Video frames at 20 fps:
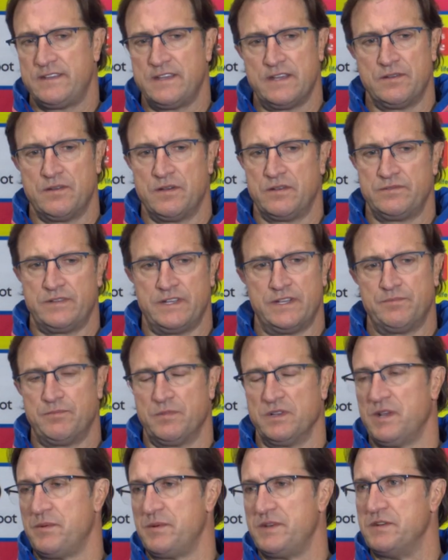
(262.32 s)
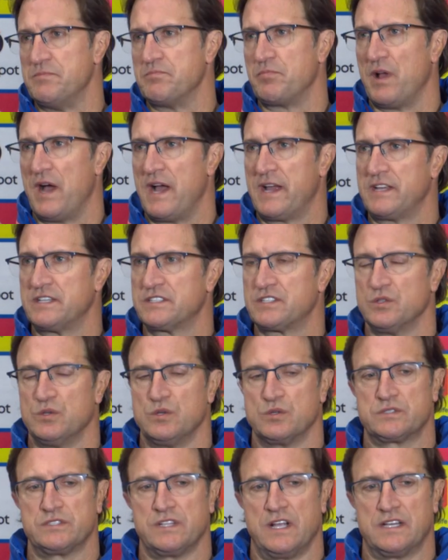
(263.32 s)
Yeah. Libba didn't play against the
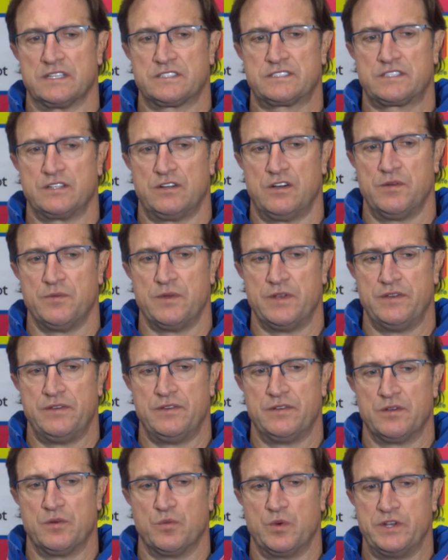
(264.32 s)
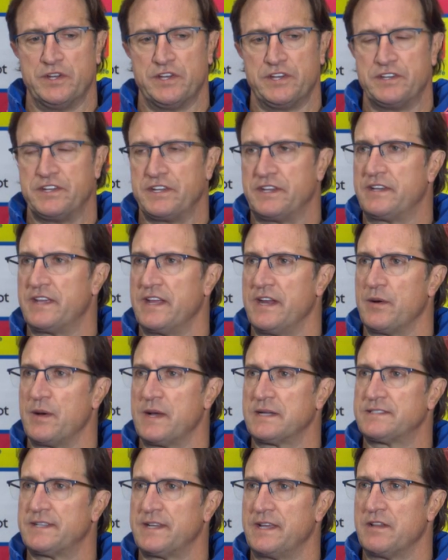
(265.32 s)
Hawks last time, and we needed to get
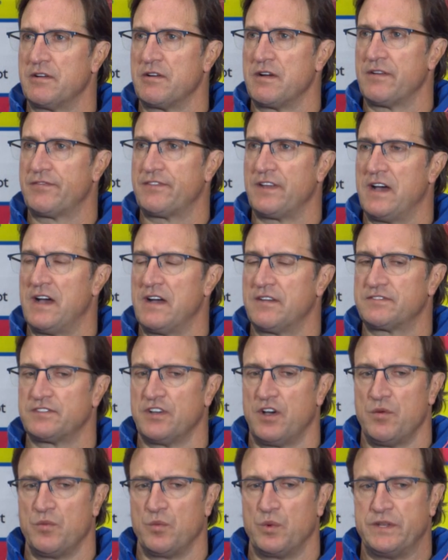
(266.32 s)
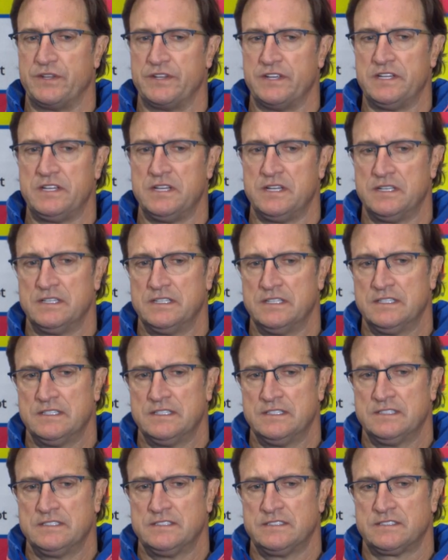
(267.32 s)
our act together after half time. We did.
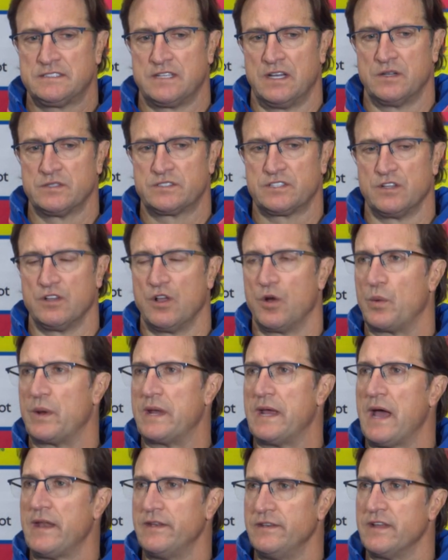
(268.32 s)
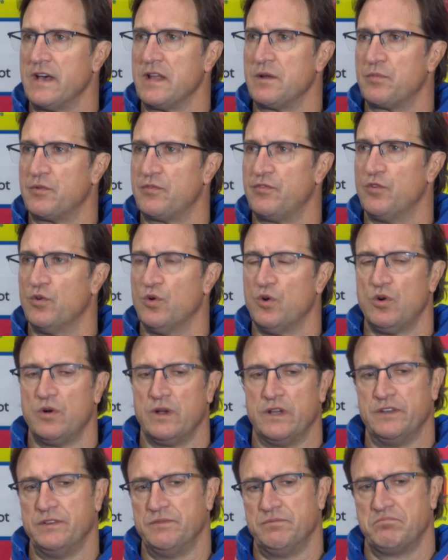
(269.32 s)
So it's not like we hadn't done it
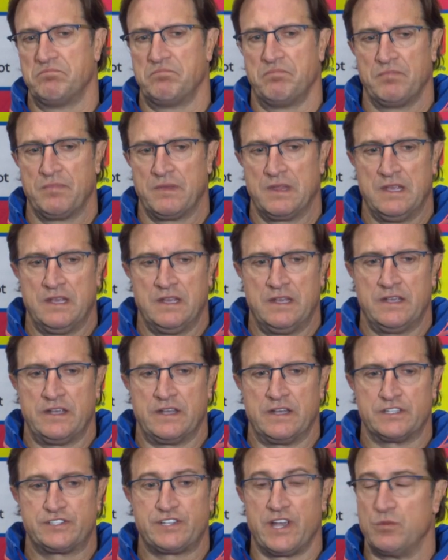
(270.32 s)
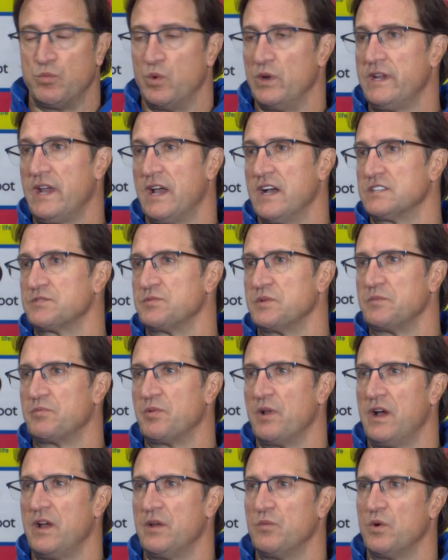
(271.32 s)
before. And Chad Wingard's been
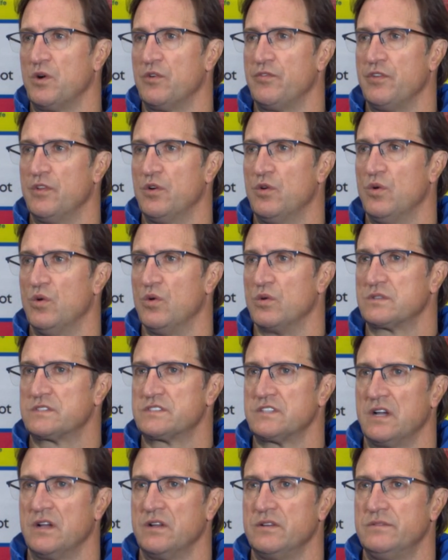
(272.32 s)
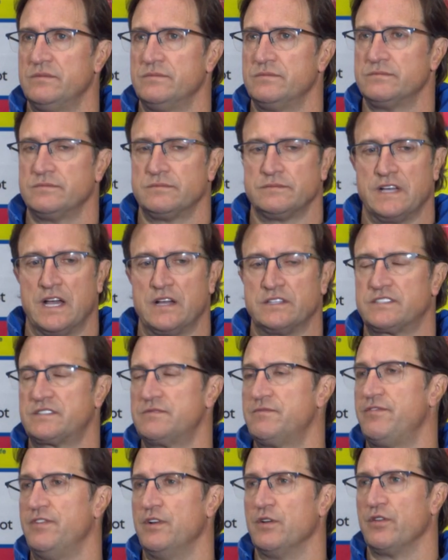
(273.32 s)
playing well for the Hawks, so they'd
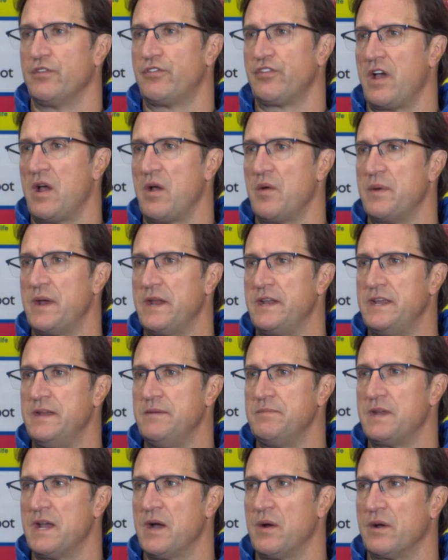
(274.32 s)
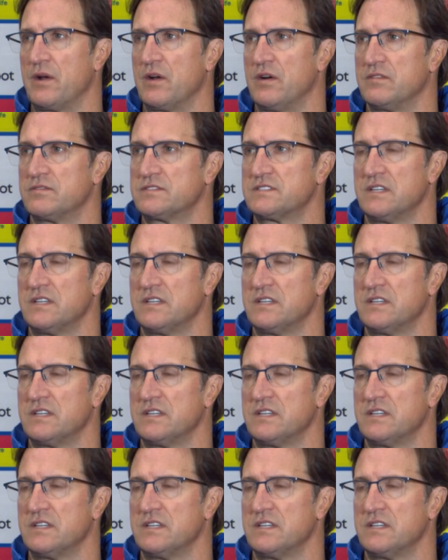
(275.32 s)
feel the same about him going off.